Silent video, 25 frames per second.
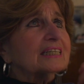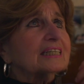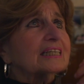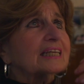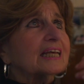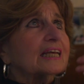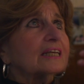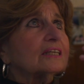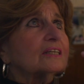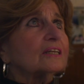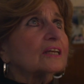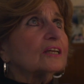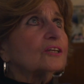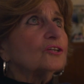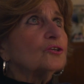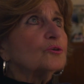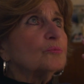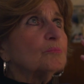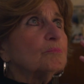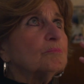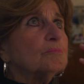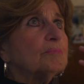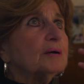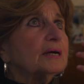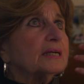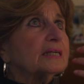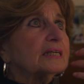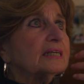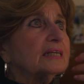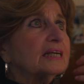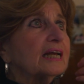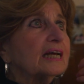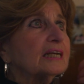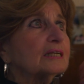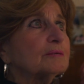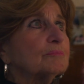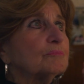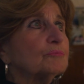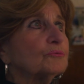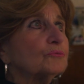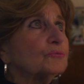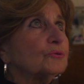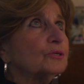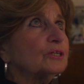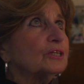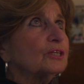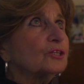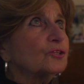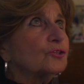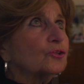said, You better not
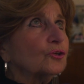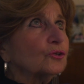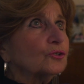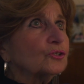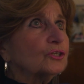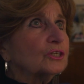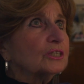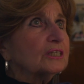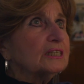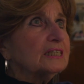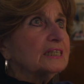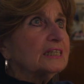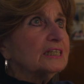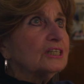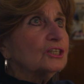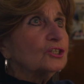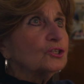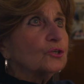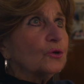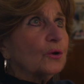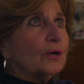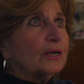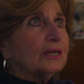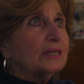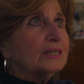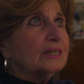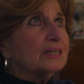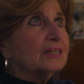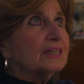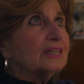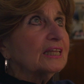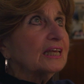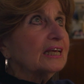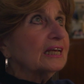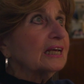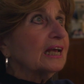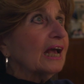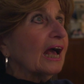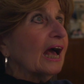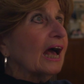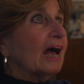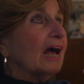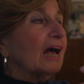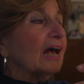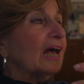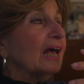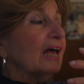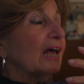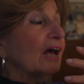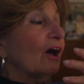breathe or sneeze or anything
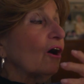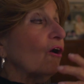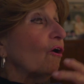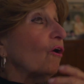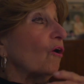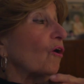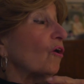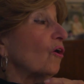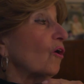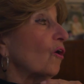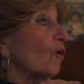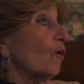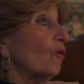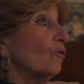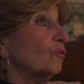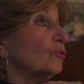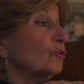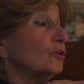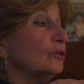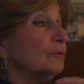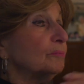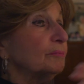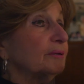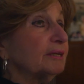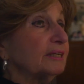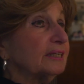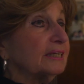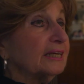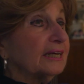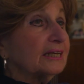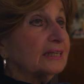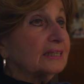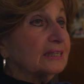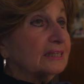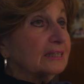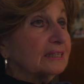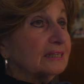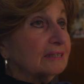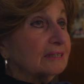or you'll be dead.